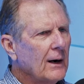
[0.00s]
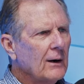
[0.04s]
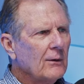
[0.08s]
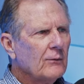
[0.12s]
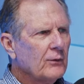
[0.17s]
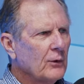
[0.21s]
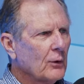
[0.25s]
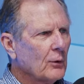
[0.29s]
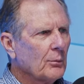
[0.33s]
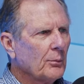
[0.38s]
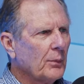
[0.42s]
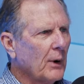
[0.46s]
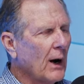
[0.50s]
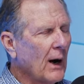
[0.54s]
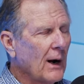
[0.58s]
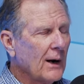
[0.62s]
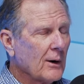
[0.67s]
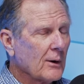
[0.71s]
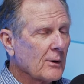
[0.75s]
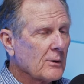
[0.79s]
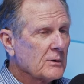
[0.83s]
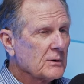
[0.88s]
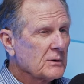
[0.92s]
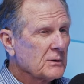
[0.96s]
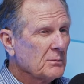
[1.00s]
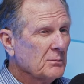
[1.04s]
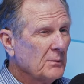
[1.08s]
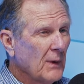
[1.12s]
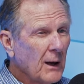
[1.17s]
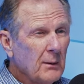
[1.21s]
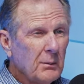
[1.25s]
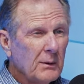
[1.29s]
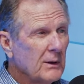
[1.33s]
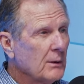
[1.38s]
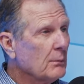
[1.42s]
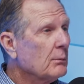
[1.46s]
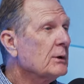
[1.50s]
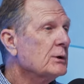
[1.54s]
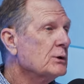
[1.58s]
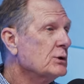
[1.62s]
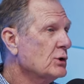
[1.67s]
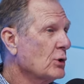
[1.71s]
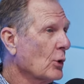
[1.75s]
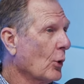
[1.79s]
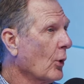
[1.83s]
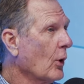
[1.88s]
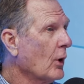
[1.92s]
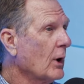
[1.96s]
of your buyers, maybe the
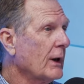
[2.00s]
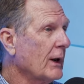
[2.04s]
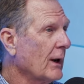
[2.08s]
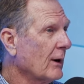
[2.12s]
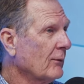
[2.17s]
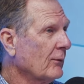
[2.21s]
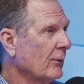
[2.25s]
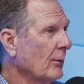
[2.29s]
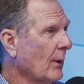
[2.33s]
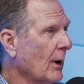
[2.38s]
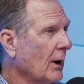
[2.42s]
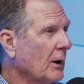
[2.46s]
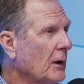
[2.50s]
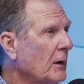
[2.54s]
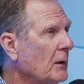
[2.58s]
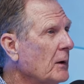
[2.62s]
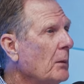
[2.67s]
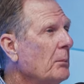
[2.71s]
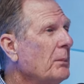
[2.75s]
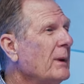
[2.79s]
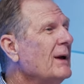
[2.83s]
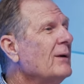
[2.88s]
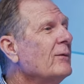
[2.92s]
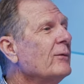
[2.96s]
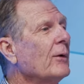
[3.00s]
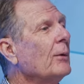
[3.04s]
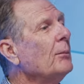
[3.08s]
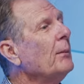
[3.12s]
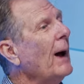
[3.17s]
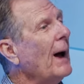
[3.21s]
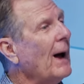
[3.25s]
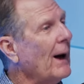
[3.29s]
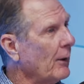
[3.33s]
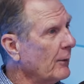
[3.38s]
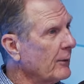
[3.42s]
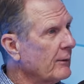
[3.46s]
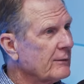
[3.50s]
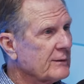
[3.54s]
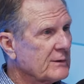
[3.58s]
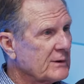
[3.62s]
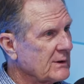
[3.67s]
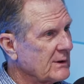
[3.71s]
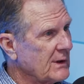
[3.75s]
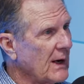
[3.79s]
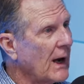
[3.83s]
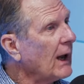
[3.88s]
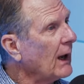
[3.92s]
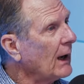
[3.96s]
majority of them, are going to be from out of
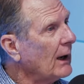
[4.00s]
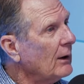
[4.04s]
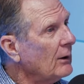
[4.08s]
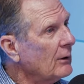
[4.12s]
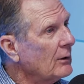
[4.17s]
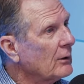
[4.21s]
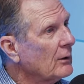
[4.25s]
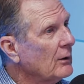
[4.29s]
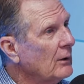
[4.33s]
state.